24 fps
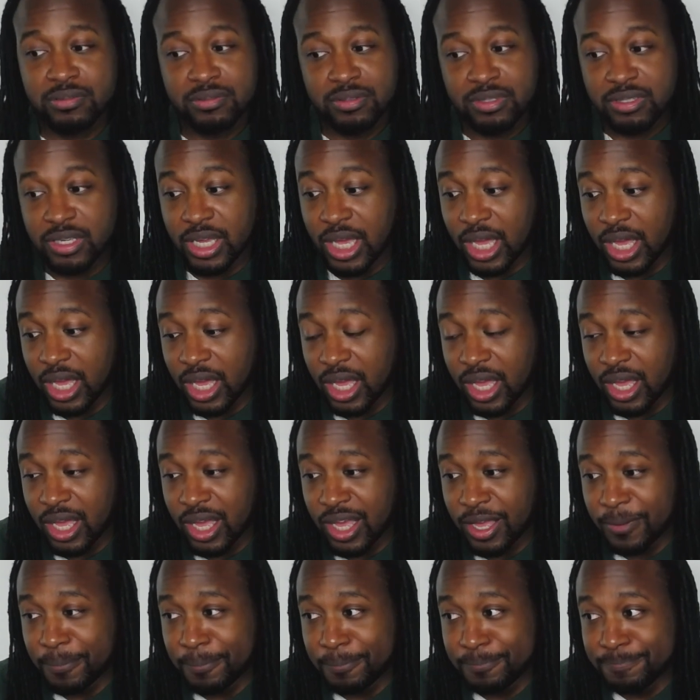
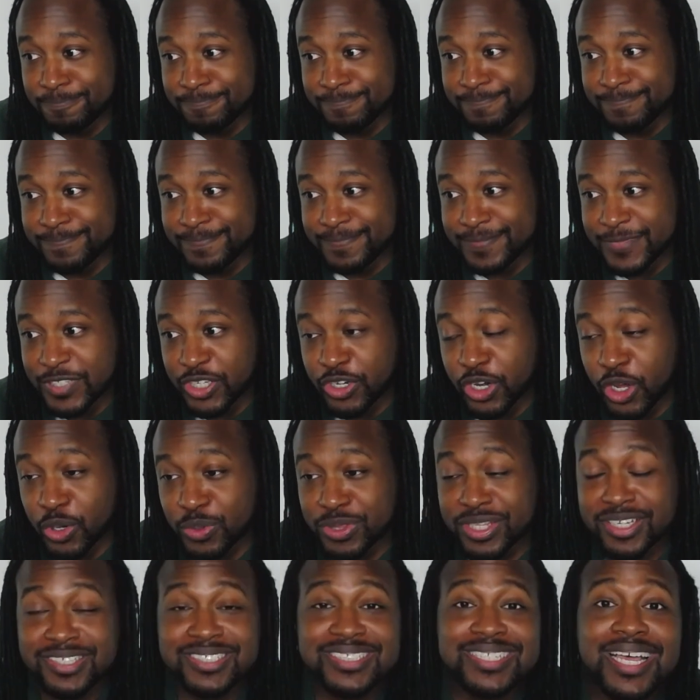you know,
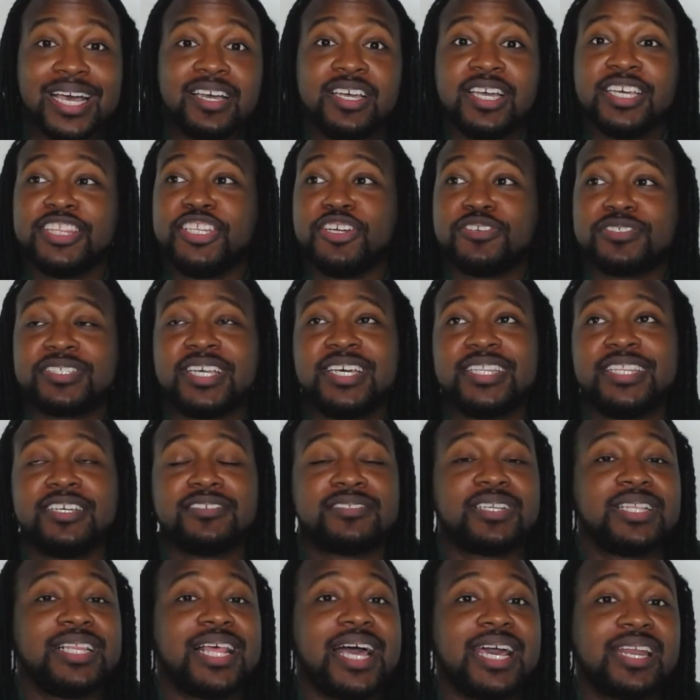there's
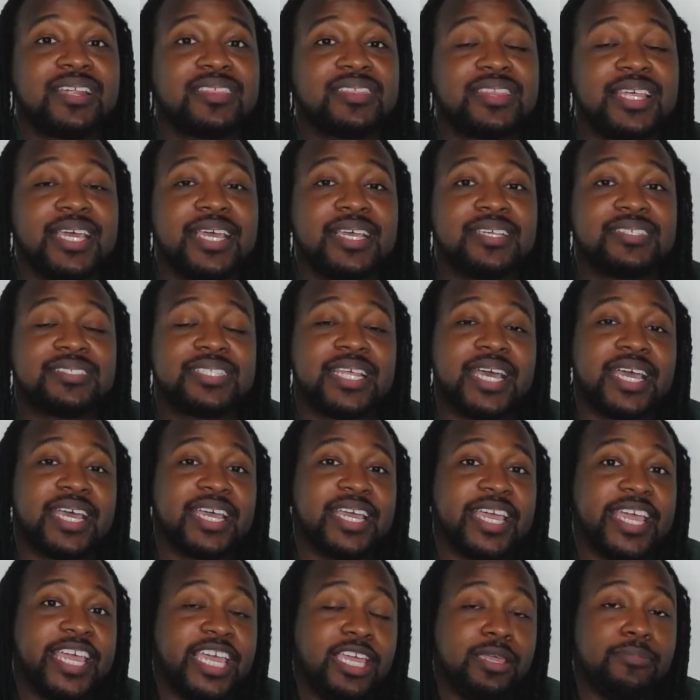a lot of things that
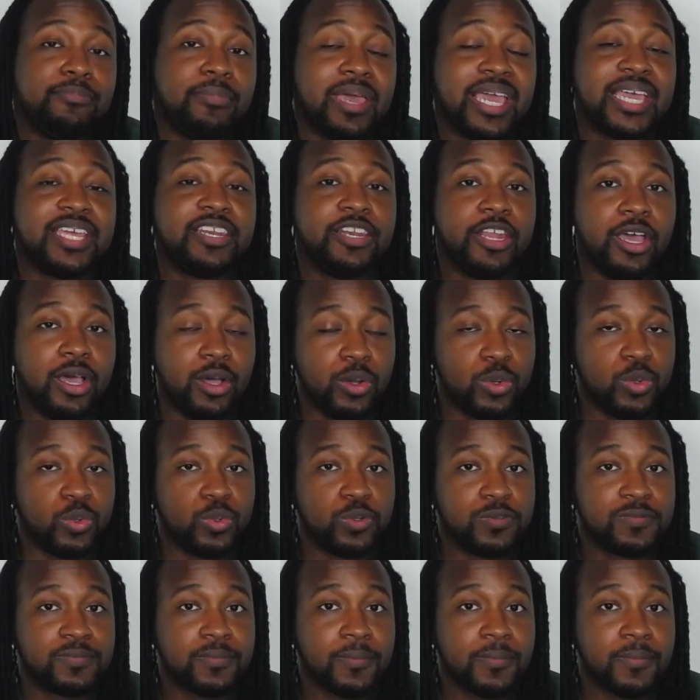he may know